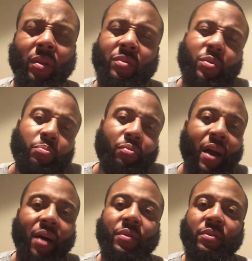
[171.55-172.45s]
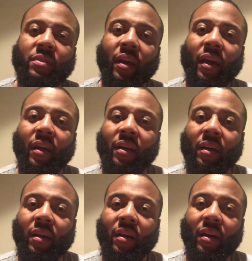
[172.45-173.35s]
They're too proud to say,
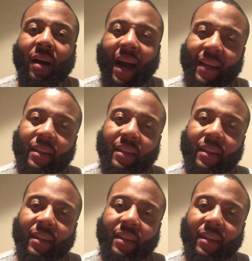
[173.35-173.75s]
I